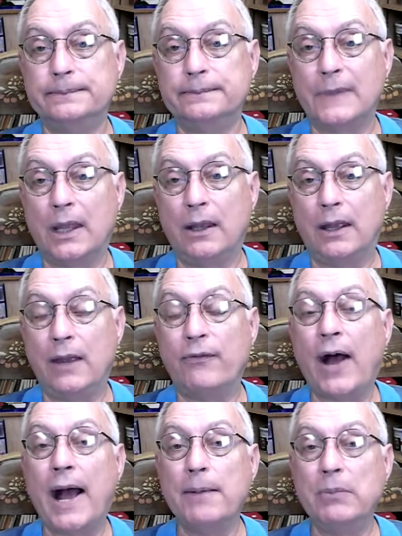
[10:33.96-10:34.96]
If I'm
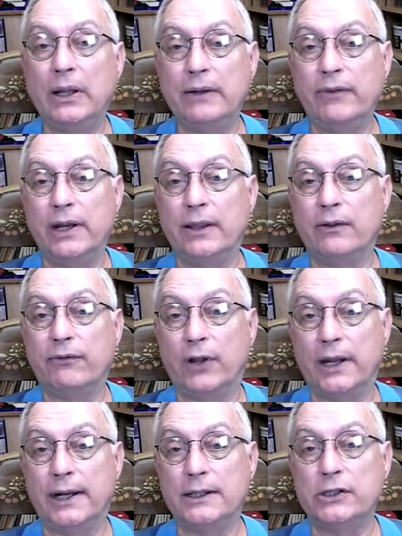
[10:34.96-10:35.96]
living in the flesh,
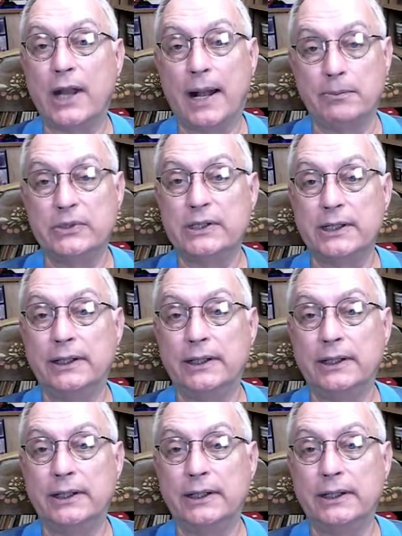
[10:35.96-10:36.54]
I'm sinning.